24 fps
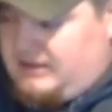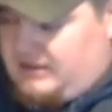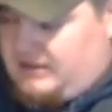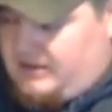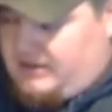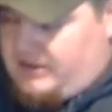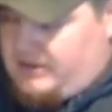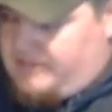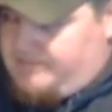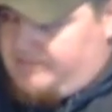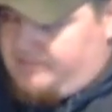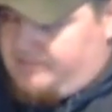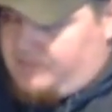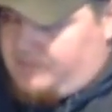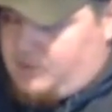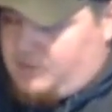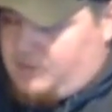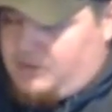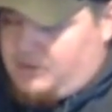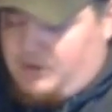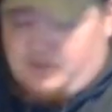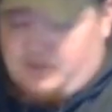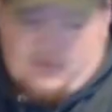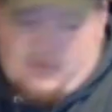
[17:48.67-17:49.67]
Who
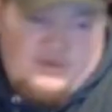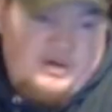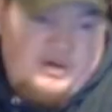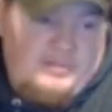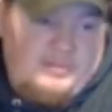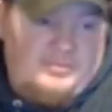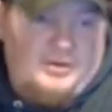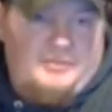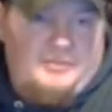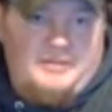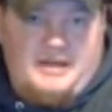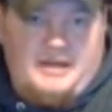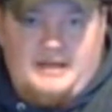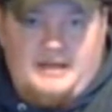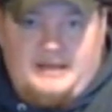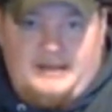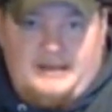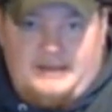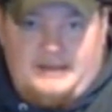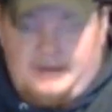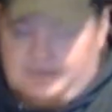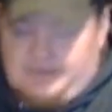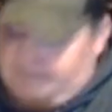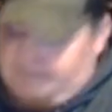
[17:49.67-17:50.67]
knows what I'll put back
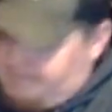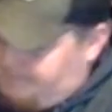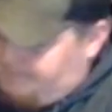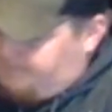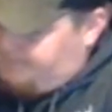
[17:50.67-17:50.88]
in it.